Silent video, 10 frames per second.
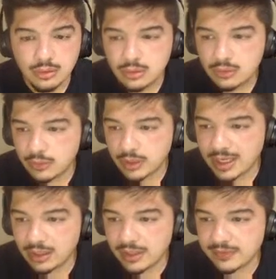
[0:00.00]
sort of
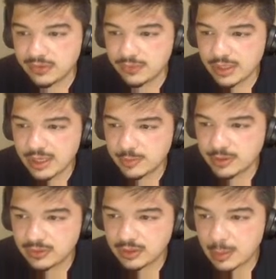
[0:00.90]
analyzes every aspect
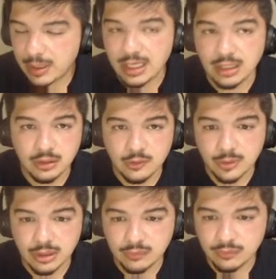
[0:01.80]
of the game. I can't explain
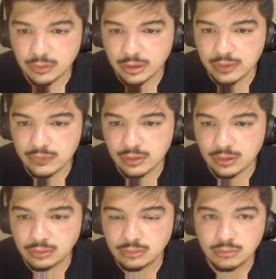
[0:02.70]
it fully because, you
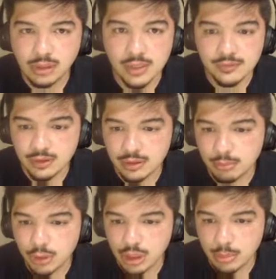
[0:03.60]
know, I have a
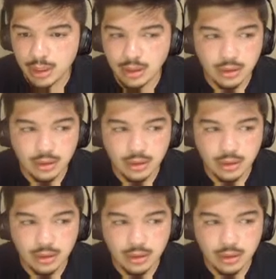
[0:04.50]
monkey brain.